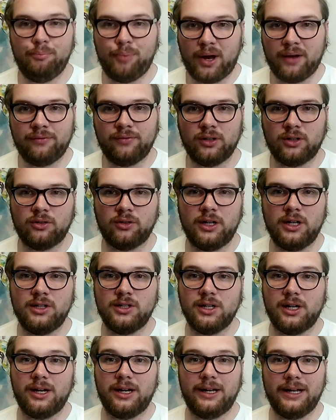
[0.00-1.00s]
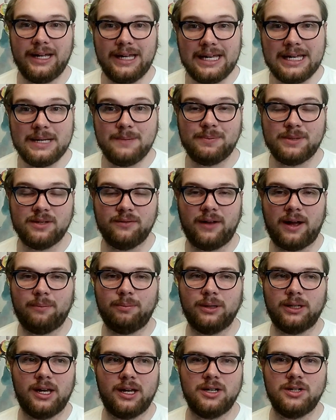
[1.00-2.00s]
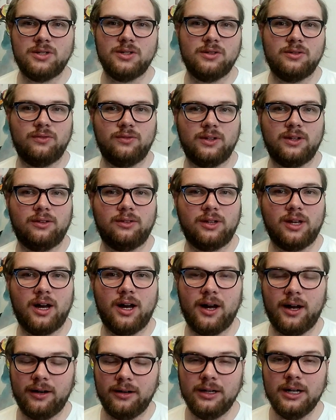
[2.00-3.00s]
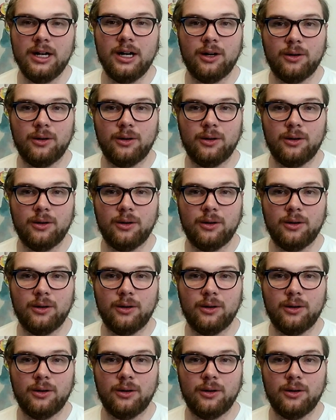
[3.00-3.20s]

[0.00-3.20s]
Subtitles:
Buff a creature, heaps of applications for this card.